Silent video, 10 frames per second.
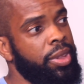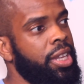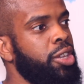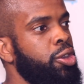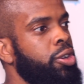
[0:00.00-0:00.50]

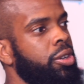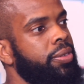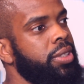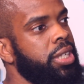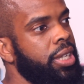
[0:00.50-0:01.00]
then you can
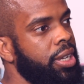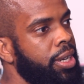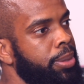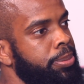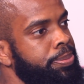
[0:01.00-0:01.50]
obviously
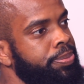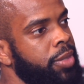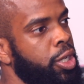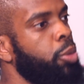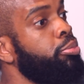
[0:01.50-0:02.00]

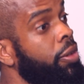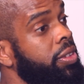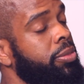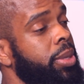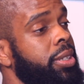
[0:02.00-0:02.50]
profit from